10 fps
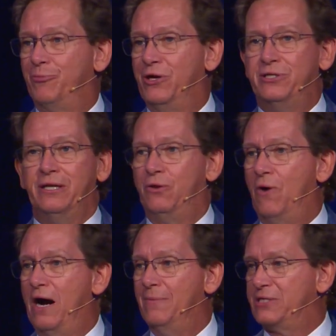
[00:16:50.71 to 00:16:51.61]
preaching to the
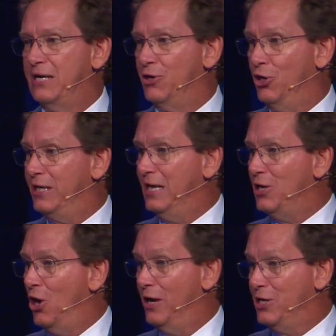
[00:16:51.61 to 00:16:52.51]
choir. I'm standing here looking at
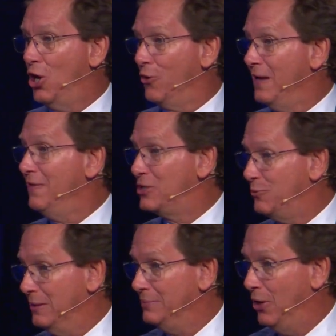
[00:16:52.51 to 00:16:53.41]
y'all, and y'all are in this
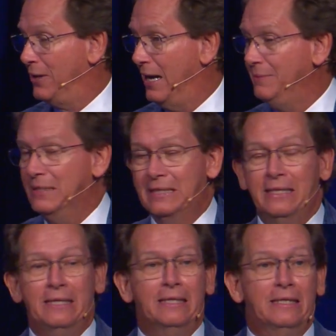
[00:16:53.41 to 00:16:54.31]
one, okay?
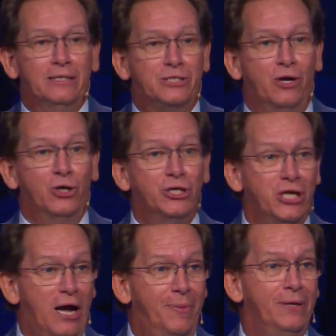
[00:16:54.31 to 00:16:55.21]
So, good
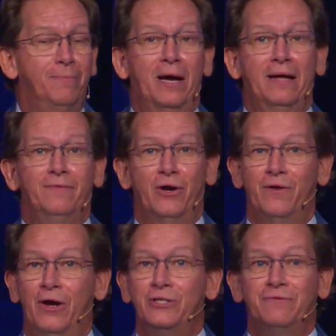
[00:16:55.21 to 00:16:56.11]
job. But there
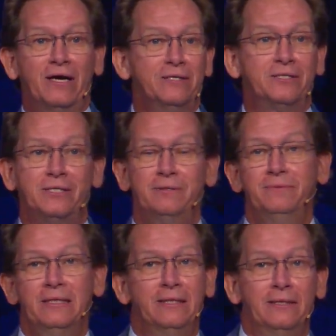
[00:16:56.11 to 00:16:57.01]
are those of us
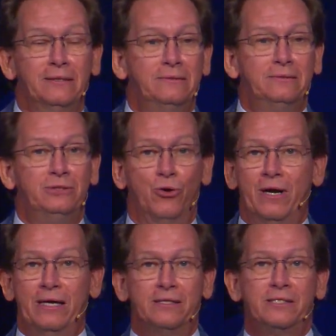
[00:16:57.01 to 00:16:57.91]

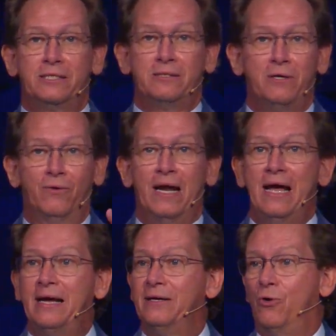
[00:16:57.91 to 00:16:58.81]
joining us
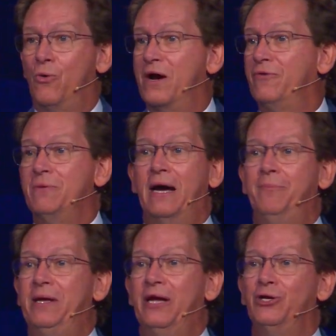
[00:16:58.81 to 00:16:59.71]
online or wherever you might
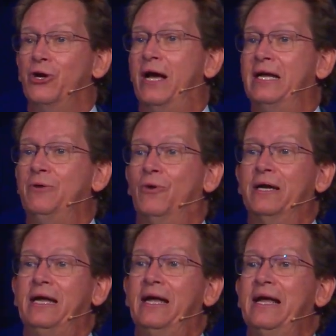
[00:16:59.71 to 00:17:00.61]
be, and you're not in
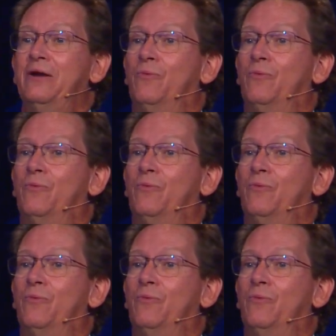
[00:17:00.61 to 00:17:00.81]
one. Get in